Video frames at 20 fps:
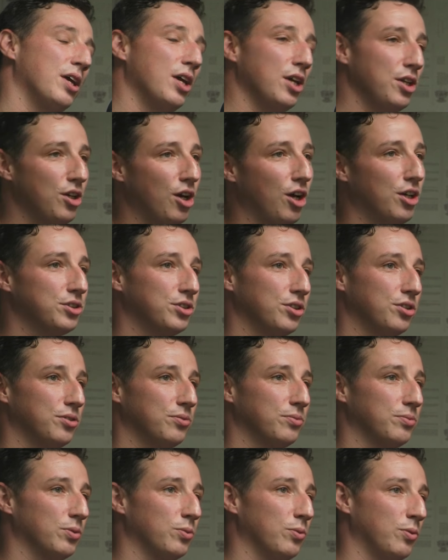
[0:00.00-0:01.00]
Yeah, so
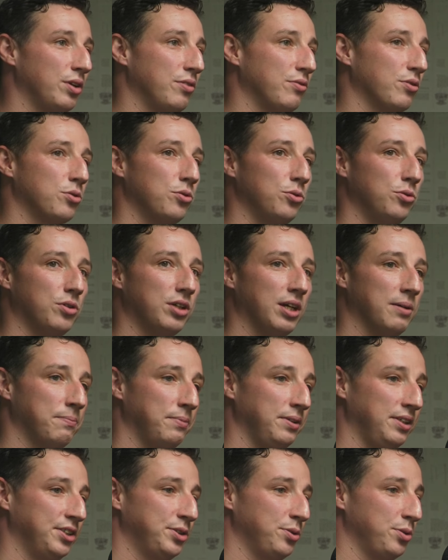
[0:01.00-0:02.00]
one of the cool
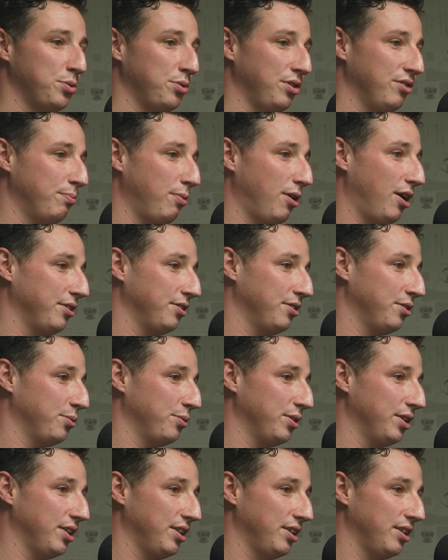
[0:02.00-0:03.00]
companies which we've partnered
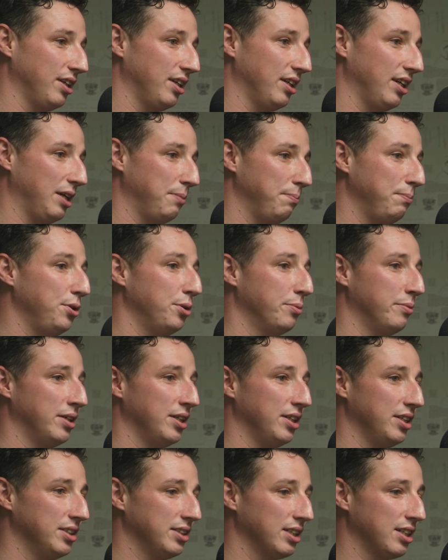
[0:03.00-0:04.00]
with at
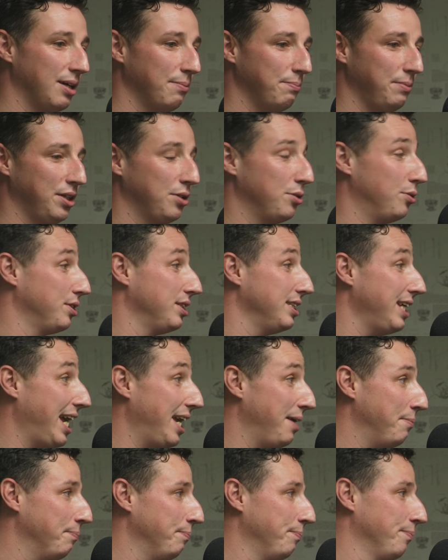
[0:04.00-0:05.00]
Puma is a company called
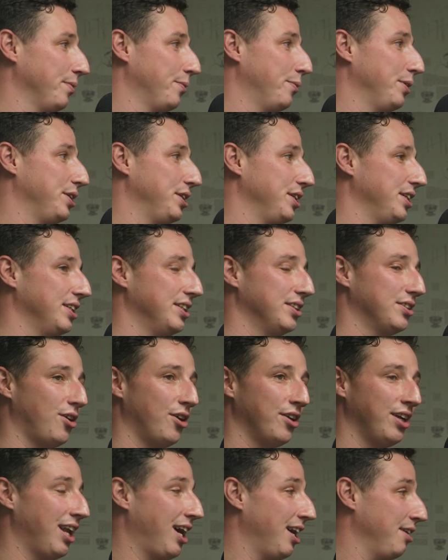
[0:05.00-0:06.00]
Tame, which is
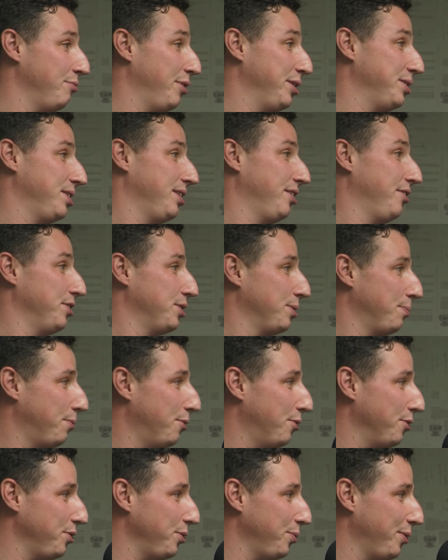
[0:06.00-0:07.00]
online veterinary
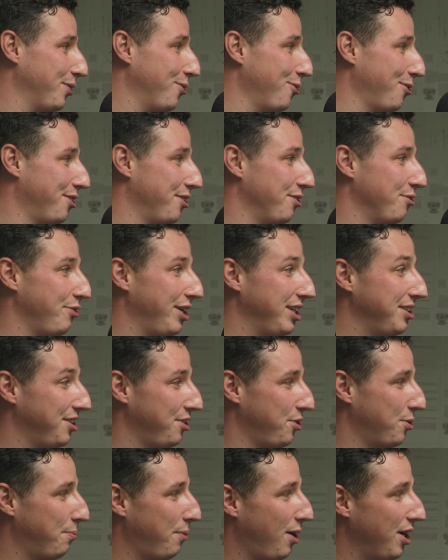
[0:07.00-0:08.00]
support. We call it a vet
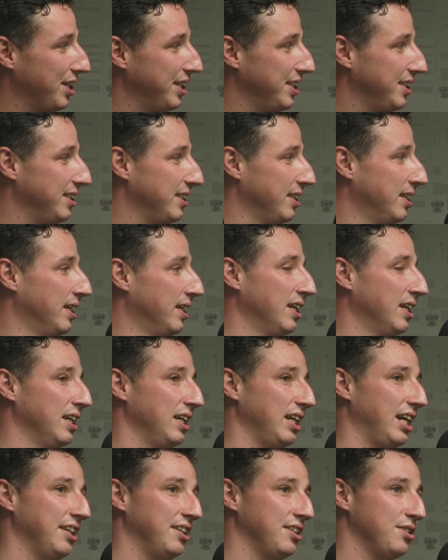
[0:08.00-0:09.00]
in your pocket.
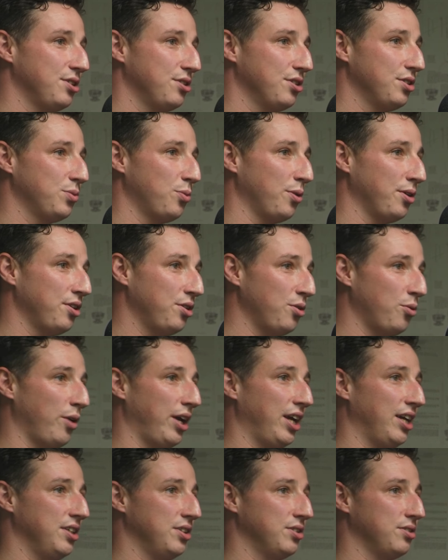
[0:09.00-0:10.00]
And it's just one of the
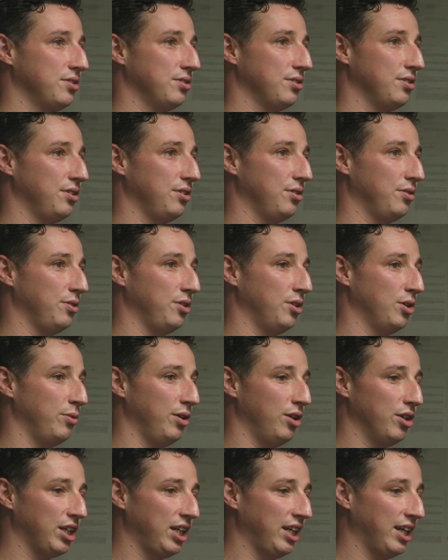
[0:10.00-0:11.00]
ways,
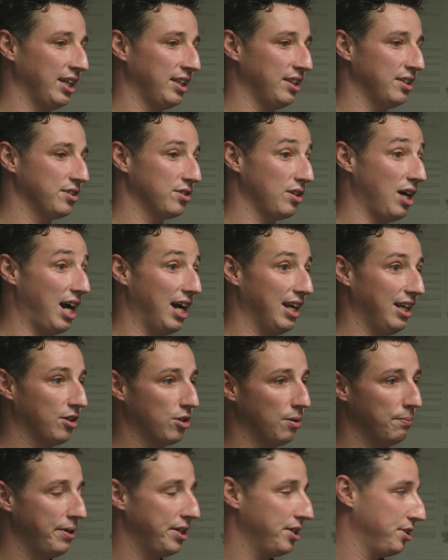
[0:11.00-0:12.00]
we're looking at this highly
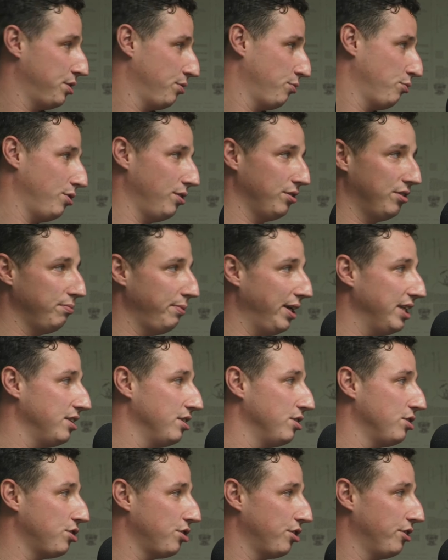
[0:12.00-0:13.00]
competitive world of pet
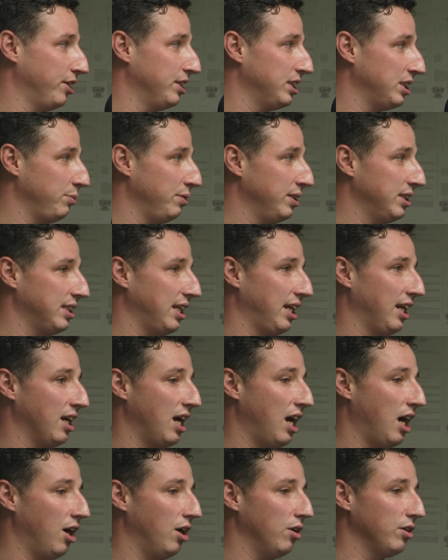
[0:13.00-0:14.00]
insurance, and we're saying,
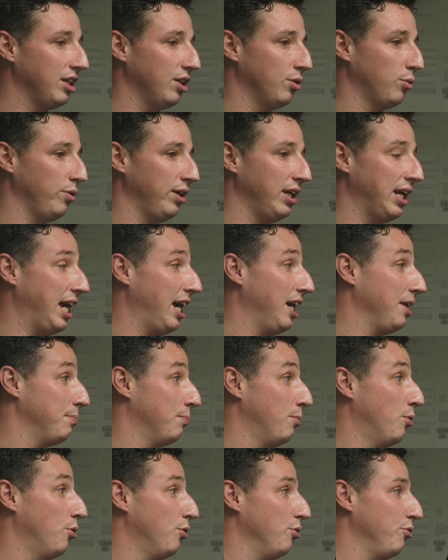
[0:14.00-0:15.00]
how can we add
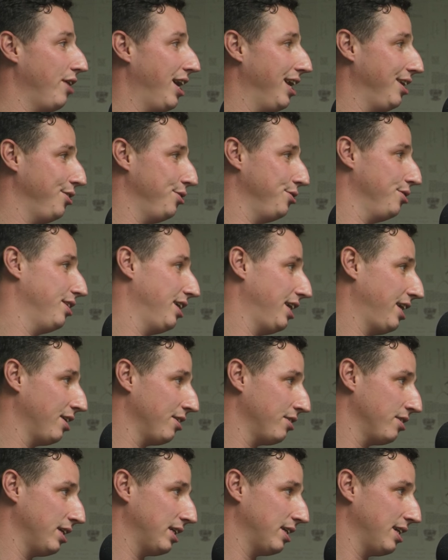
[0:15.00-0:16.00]
more value to the
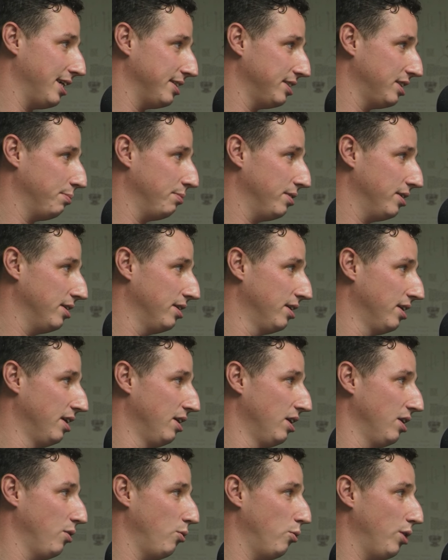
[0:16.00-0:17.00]
end customer?
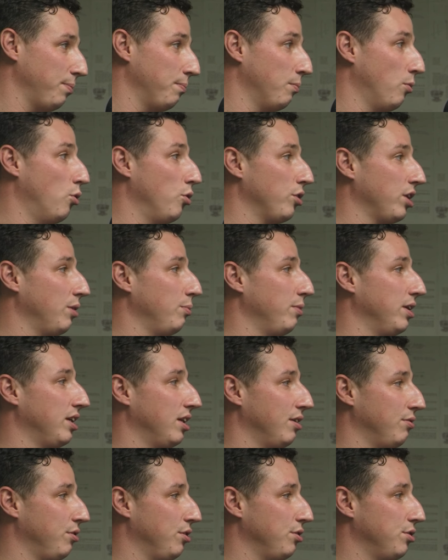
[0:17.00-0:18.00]
What more can we
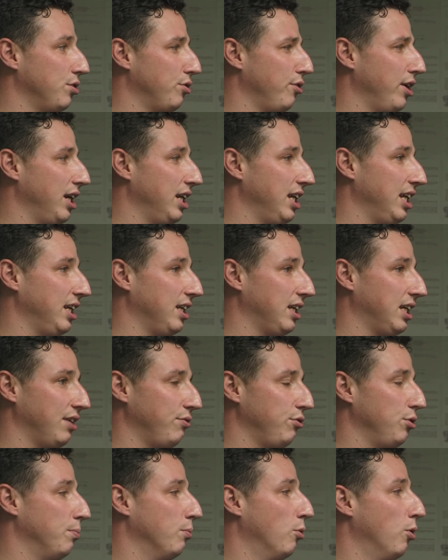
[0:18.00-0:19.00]
give you to really
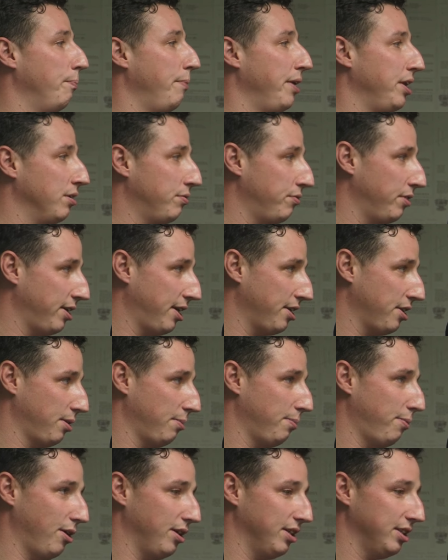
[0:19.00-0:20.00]
give you more benefit out of
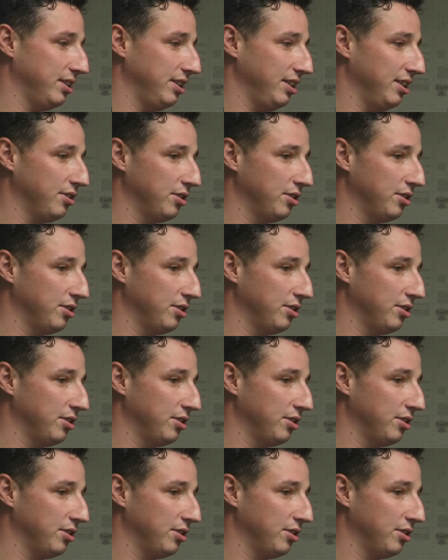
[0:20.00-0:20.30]
the policy?